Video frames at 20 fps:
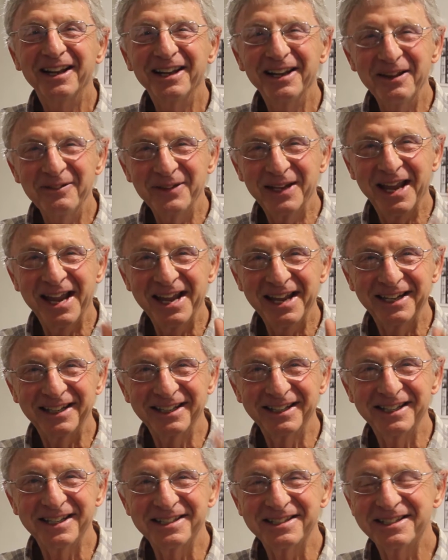Let me
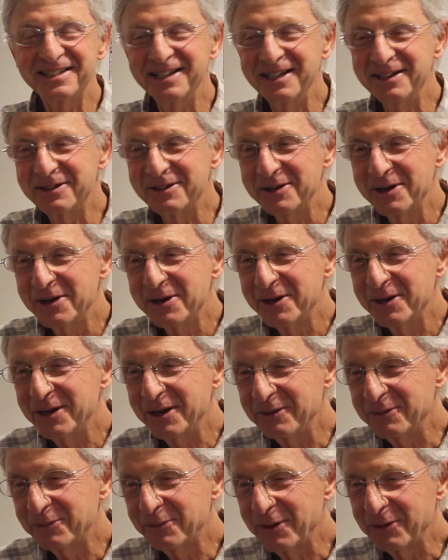handle this." And
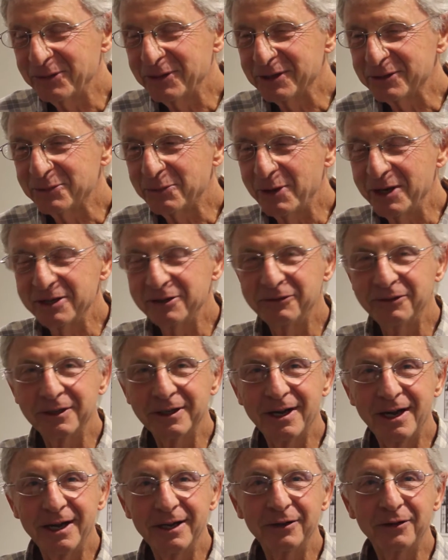wrote this wonderful
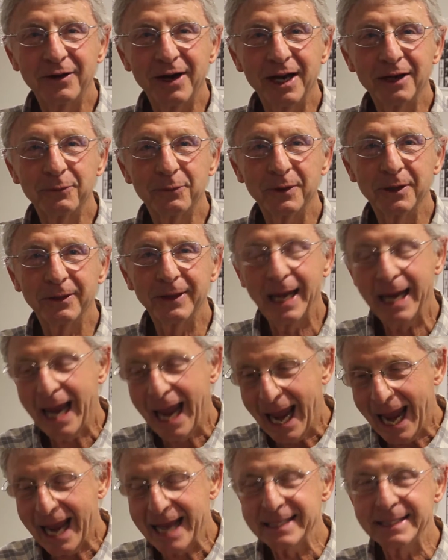contract where they
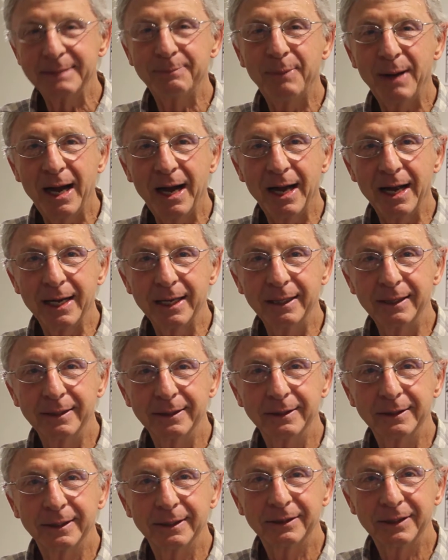had to buy,
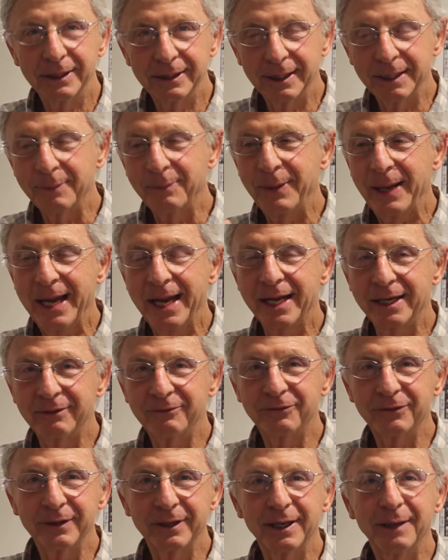he did a
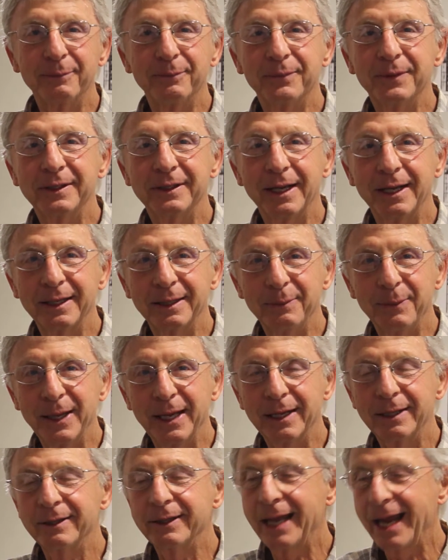panel for them, the Daily
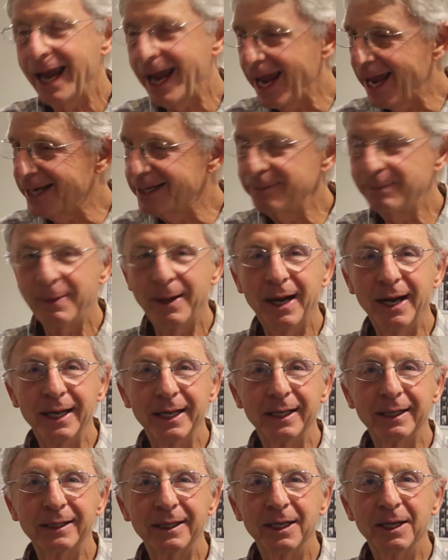Panel. They had to
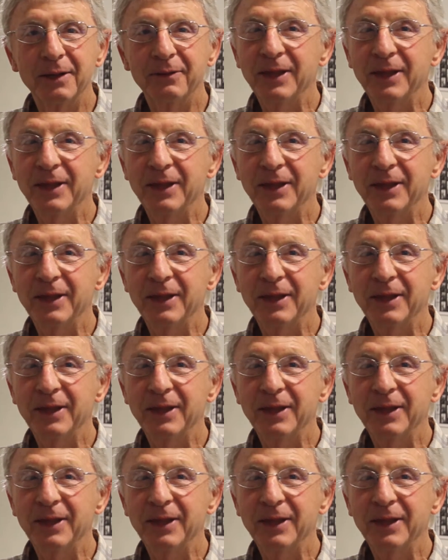buy it.